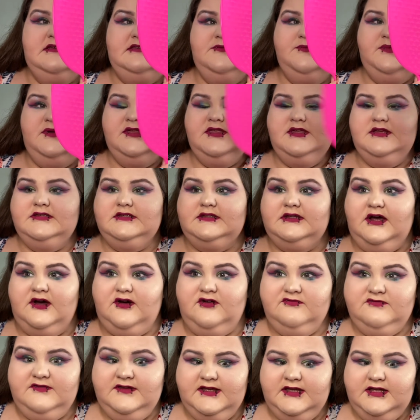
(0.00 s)
pictures and
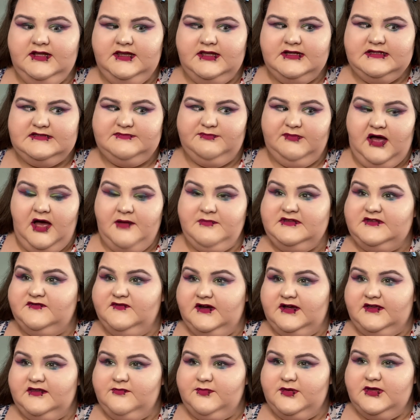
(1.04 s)
hopefully it looks bomb as fuck
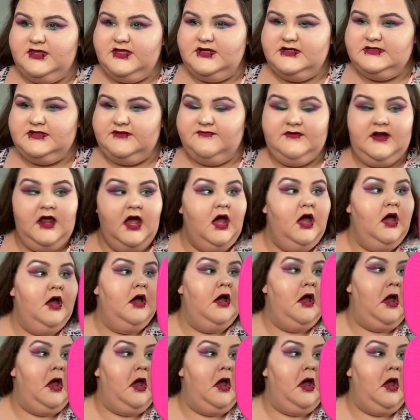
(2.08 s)
in the pictures. If not,